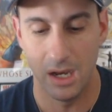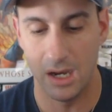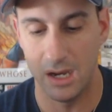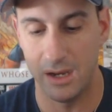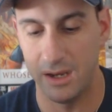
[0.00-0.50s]

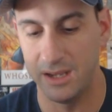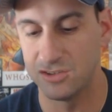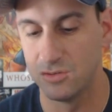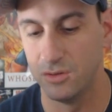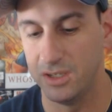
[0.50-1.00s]

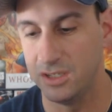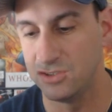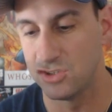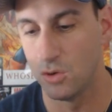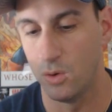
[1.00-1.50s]
I truly
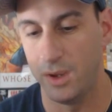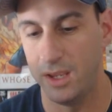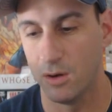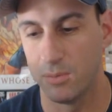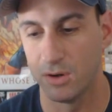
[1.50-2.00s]

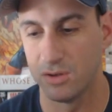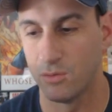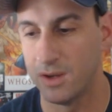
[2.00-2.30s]
enjoy Roberto